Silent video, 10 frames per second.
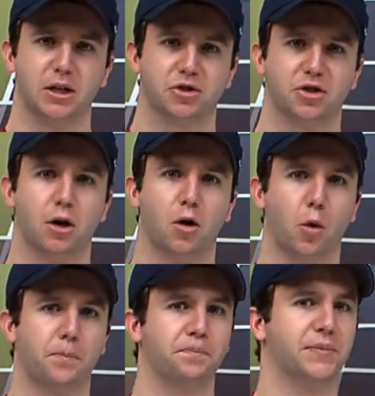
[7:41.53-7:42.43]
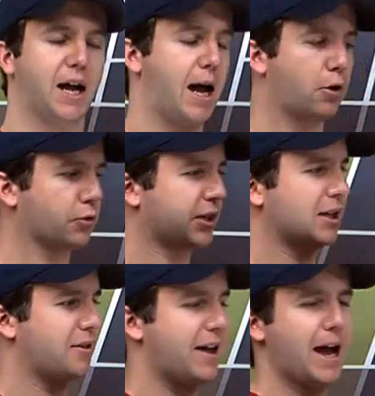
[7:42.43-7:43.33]
So I don't
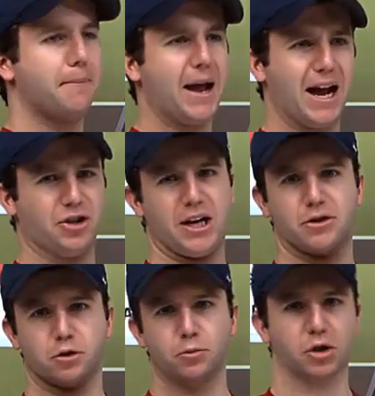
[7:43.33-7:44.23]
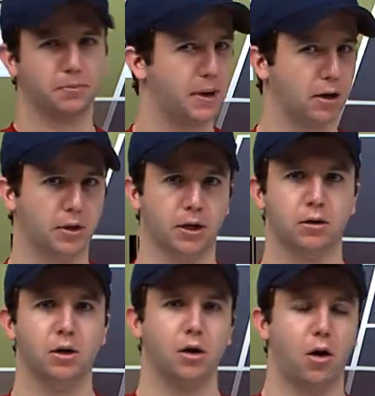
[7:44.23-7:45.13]
think that match has too much bearing
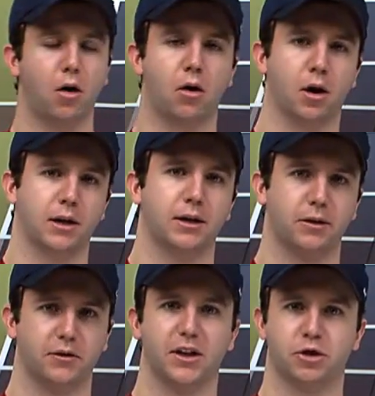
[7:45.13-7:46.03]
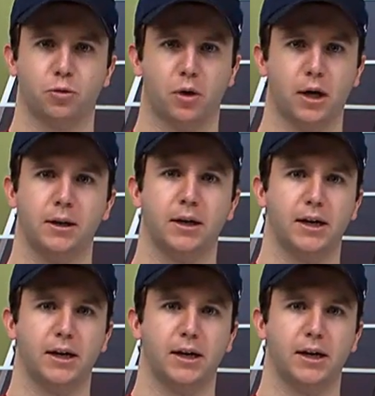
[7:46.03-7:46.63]
on this one.